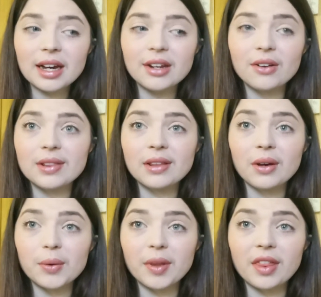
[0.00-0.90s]
I don't
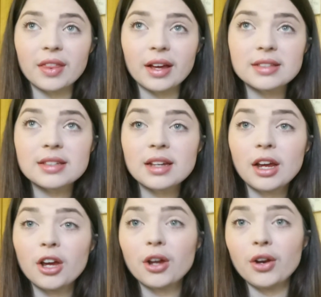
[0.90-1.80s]
know whether that's
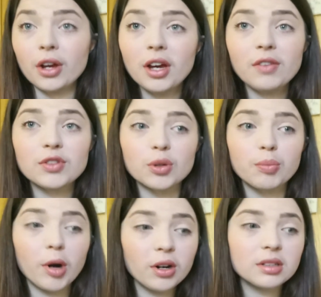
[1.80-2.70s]
nerves or
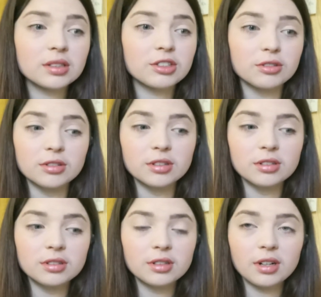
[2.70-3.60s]
POTS
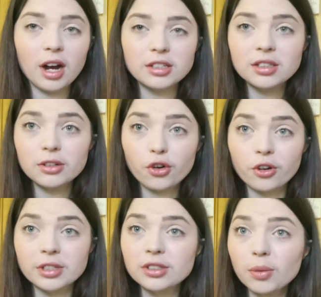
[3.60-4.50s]
or hunger
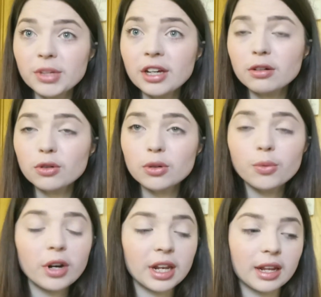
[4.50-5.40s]
or insomnia or
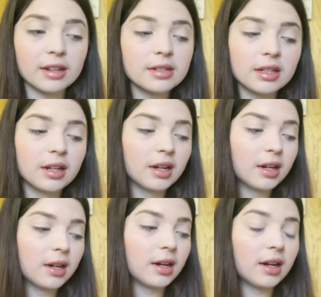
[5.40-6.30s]
what it is.
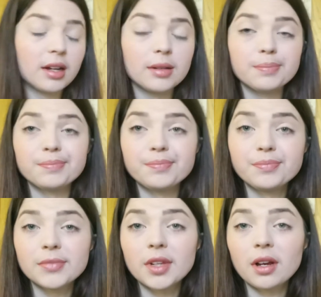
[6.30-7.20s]

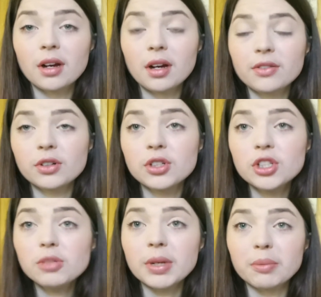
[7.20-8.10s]
I've got a
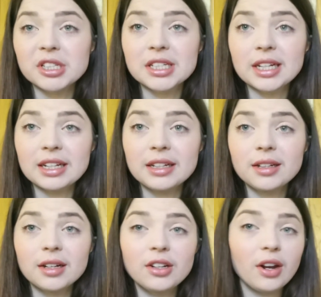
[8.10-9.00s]
stupidly busy
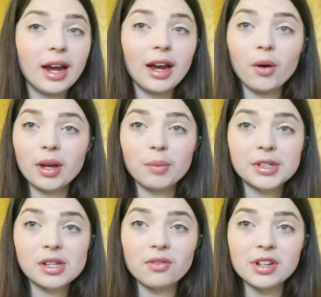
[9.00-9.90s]
day. I don't know how I get
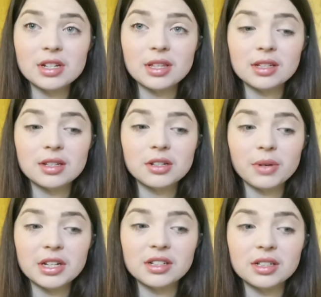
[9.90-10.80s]
myself into these
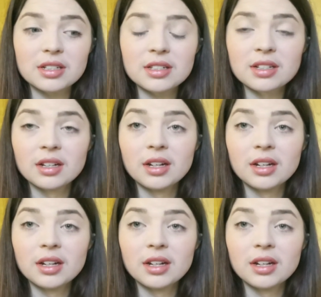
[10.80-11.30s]
situations.